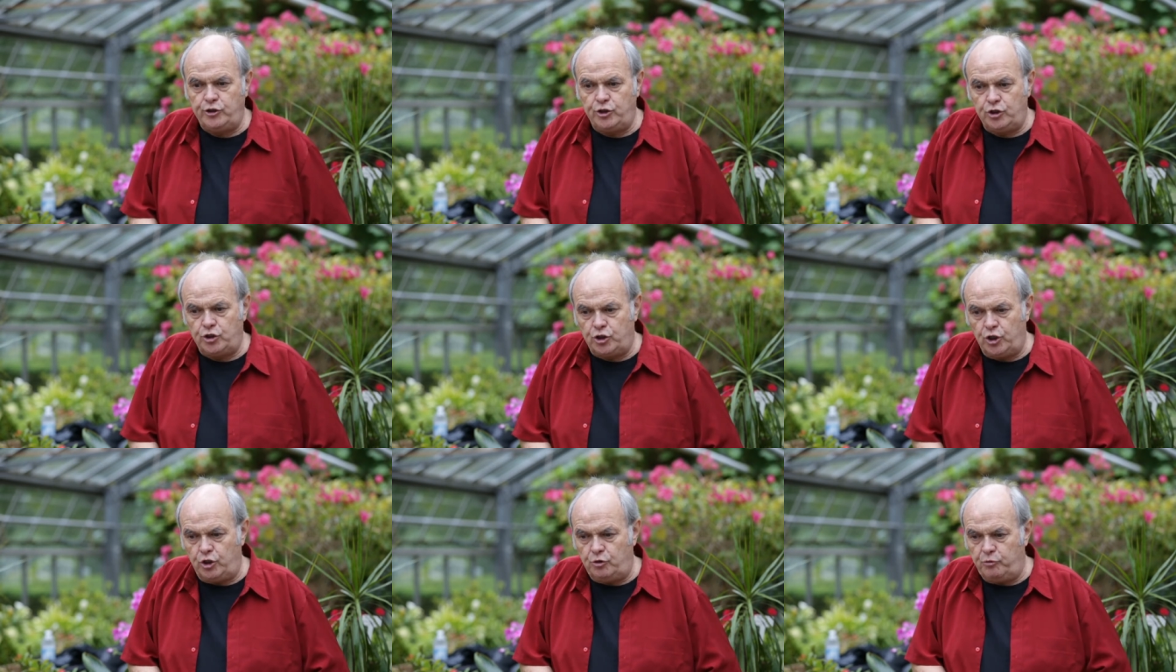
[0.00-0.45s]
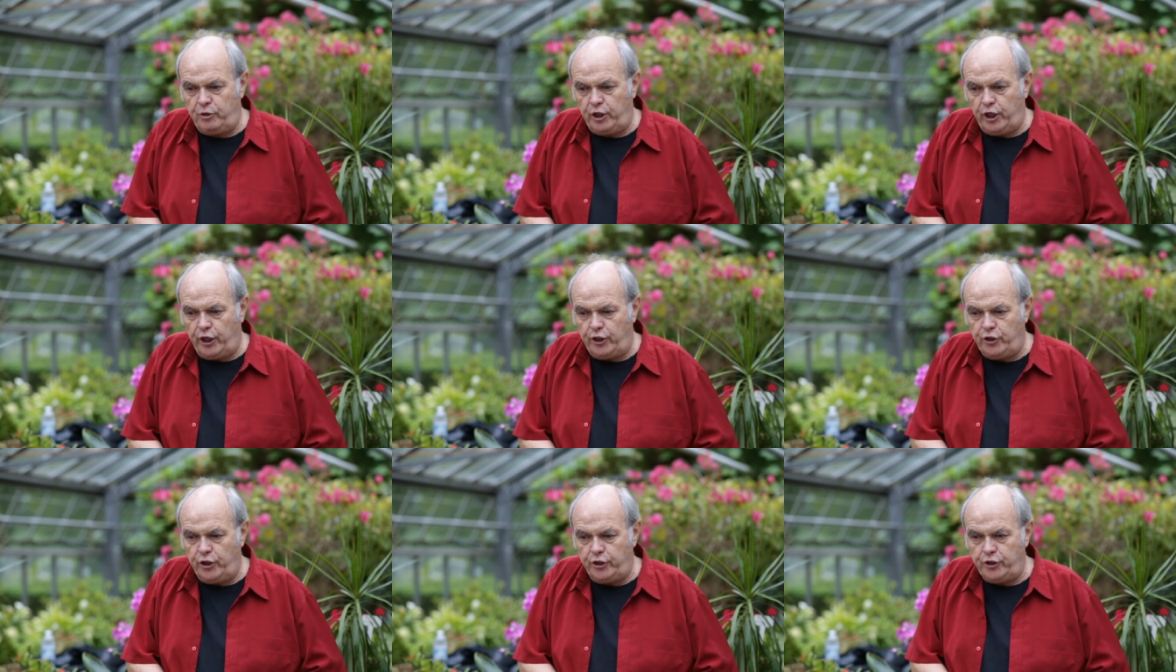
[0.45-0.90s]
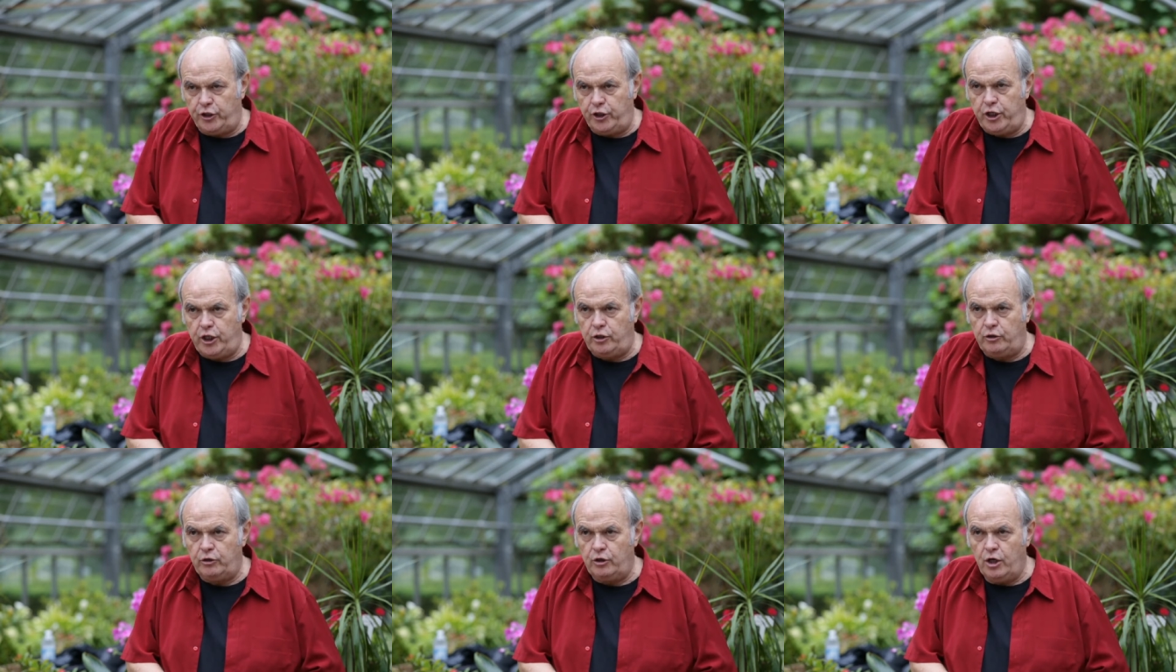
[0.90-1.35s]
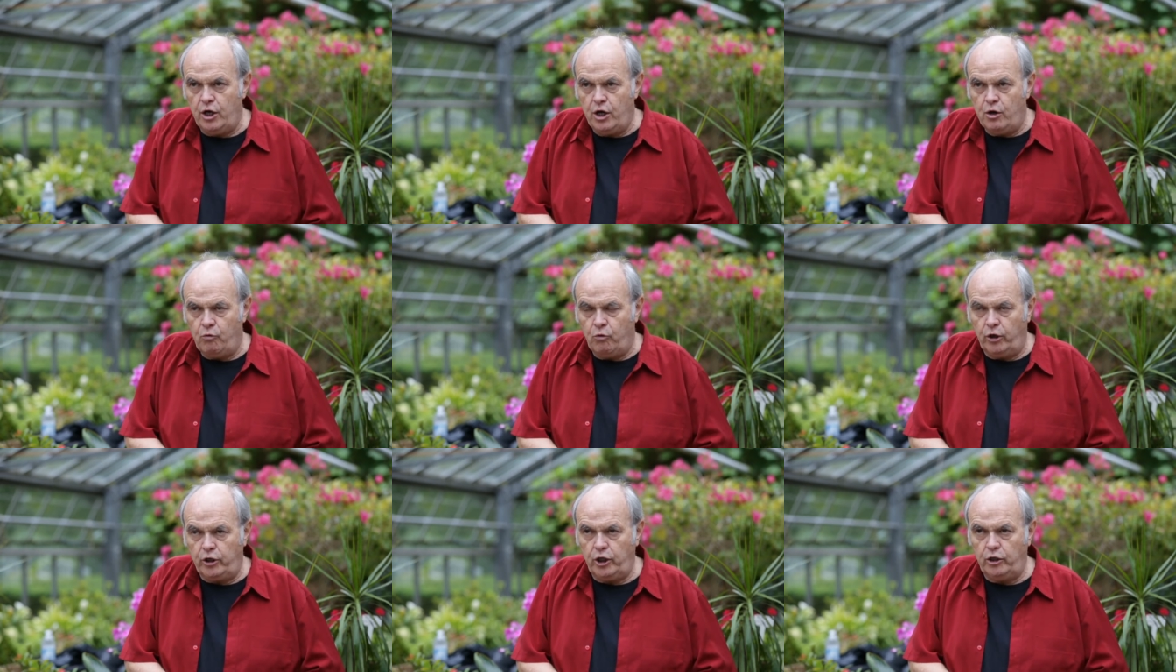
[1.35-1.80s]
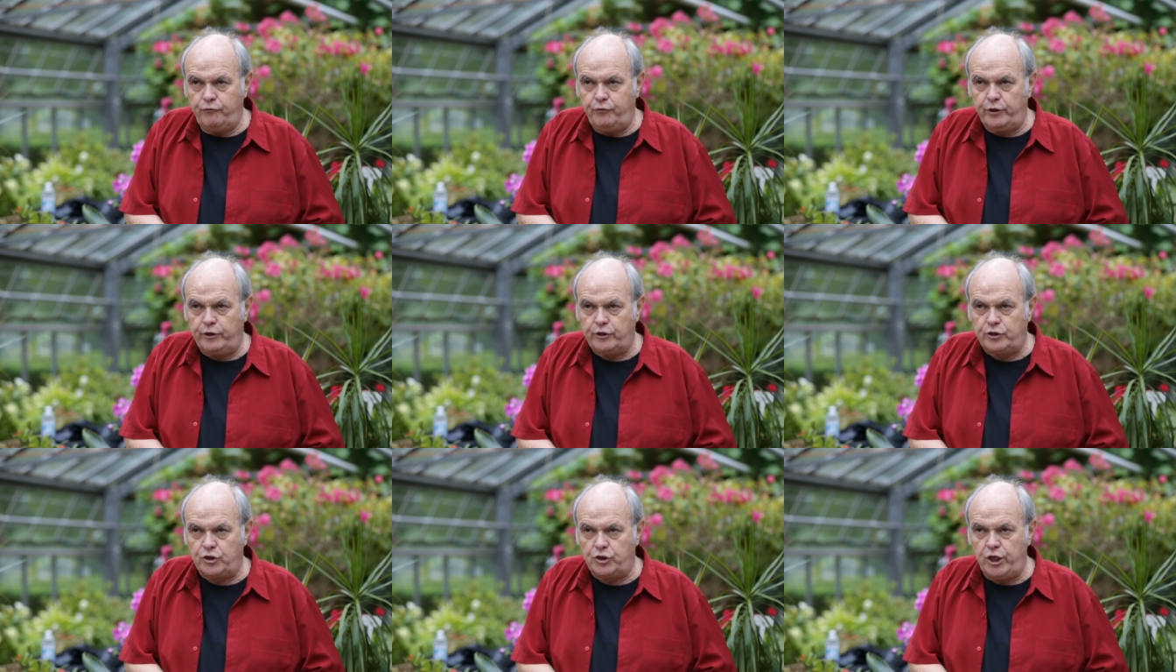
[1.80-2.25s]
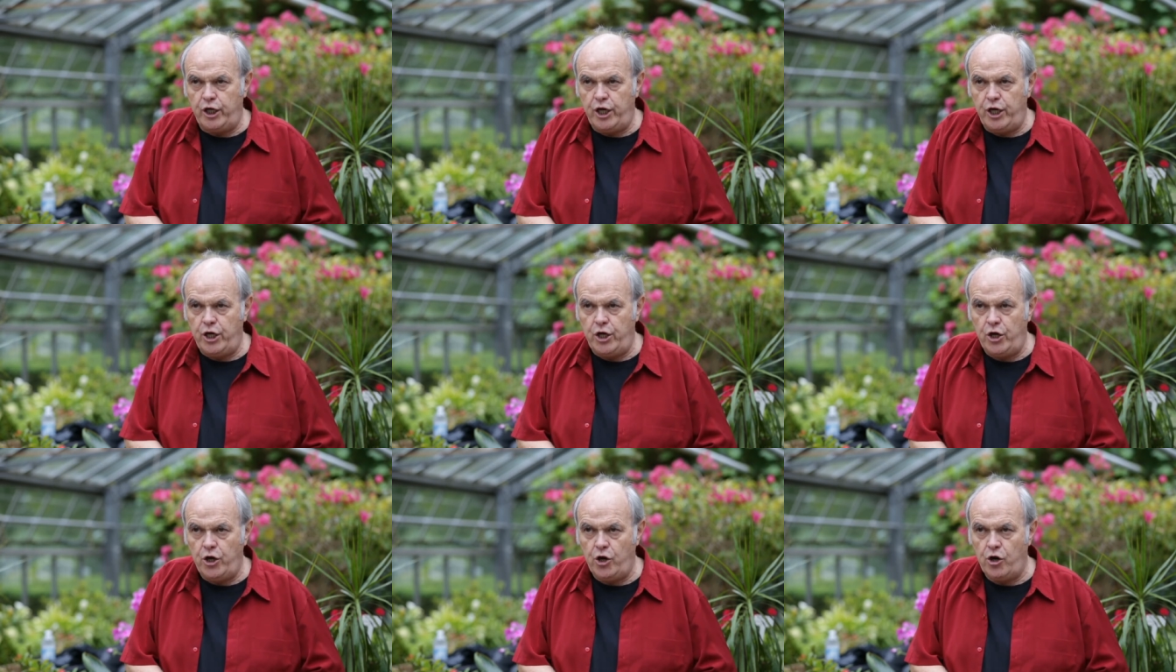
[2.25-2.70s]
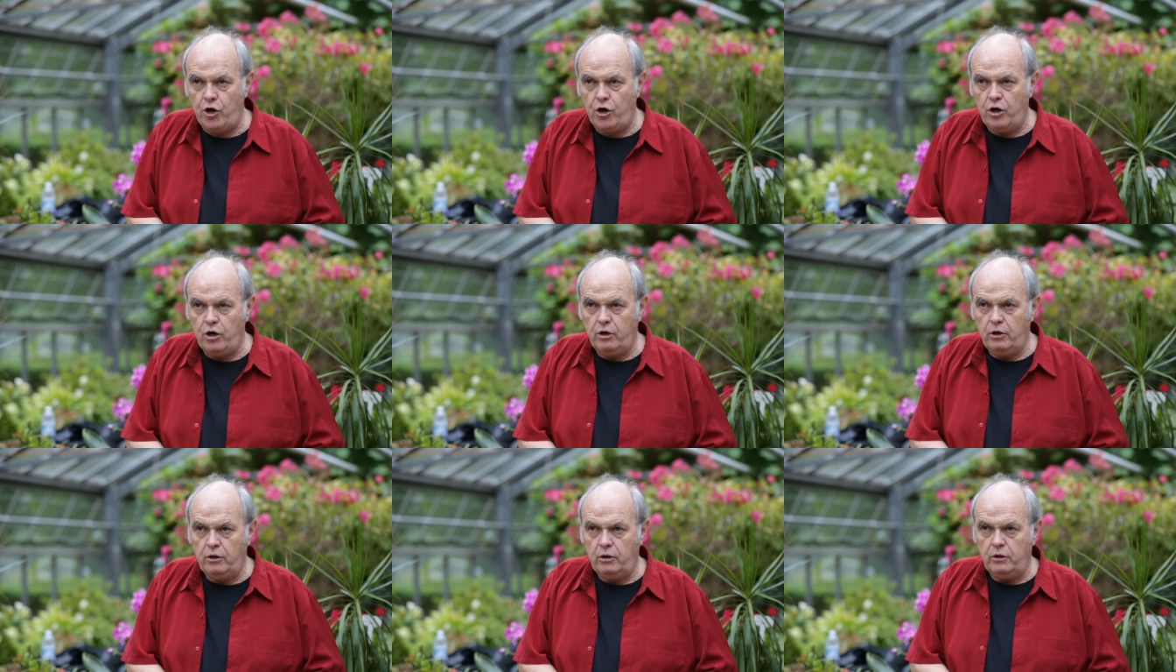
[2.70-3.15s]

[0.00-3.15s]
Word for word: She said, we got nothing to eat and wondering if we could stay here.